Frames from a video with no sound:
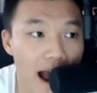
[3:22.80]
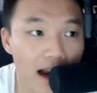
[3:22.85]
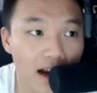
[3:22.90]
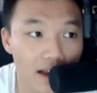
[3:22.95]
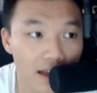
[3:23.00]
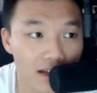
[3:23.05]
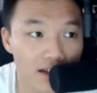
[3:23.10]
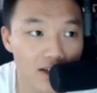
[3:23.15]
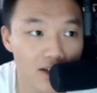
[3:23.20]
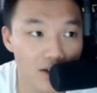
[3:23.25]

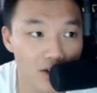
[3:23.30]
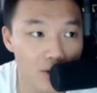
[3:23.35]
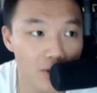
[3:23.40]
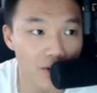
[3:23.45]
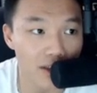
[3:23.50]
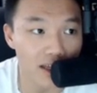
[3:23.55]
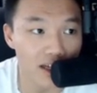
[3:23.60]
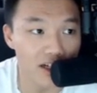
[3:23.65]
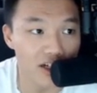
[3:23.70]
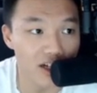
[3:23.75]
into the
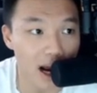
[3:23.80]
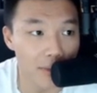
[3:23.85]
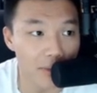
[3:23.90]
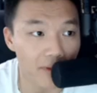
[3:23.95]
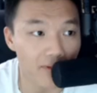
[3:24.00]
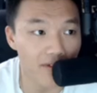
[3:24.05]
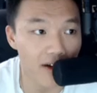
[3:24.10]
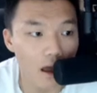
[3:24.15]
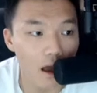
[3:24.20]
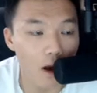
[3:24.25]

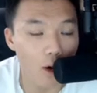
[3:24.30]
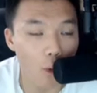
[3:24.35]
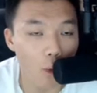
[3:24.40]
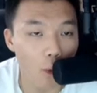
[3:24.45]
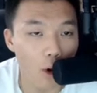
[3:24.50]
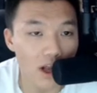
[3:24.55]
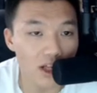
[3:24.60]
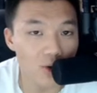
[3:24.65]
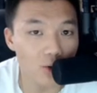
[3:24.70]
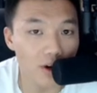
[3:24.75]
Shopify. Once
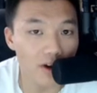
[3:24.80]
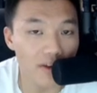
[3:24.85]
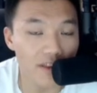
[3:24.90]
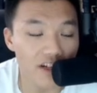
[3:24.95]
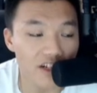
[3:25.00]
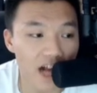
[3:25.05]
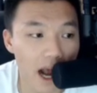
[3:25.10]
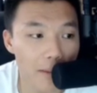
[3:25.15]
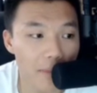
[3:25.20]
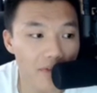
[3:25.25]
we're in the
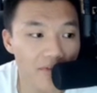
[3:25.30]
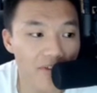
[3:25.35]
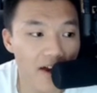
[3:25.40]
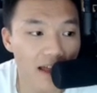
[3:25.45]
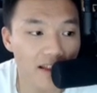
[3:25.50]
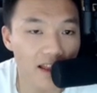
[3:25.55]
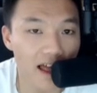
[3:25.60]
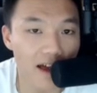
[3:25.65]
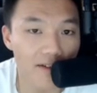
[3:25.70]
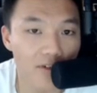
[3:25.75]
Shopify
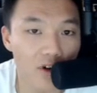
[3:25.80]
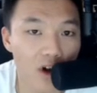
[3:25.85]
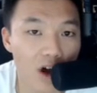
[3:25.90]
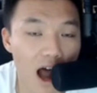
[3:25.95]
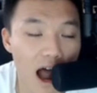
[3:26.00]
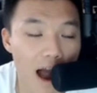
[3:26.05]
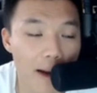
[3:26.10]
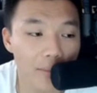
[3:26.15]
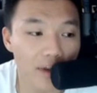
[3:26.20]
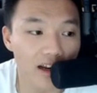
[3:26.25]
level, I'm
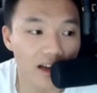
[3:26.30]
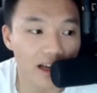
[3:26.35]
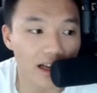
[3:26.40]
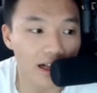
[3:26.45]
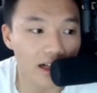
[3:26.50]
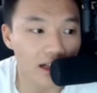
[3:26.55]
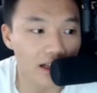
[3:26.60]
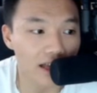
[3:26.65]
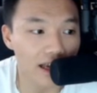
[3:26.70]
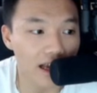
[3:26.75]
going to
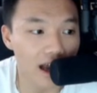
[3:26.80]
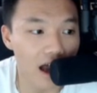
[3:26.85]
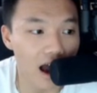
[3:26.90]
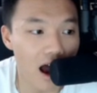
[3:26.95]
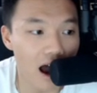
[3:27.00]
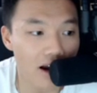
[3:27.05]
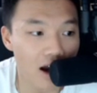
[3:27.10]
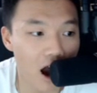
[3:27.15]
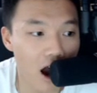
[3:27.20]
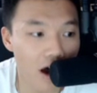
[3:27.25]
click on
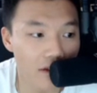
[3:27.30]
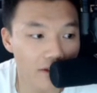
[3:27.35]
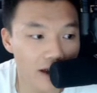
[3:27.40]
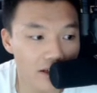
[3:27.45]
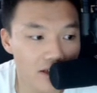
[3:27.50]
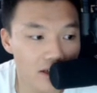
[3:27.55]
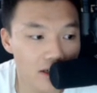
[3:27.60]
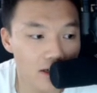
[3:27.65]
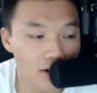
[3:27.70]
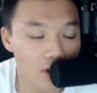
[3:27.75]
online
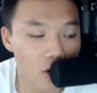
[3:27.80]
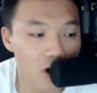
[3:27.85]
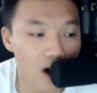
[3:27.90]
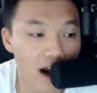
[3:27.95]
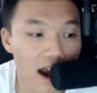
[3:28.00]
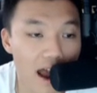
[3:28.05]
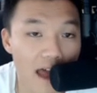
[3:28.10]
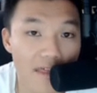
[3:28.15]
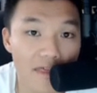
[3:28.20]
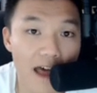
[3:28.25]
store and
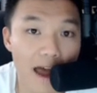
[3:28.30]
then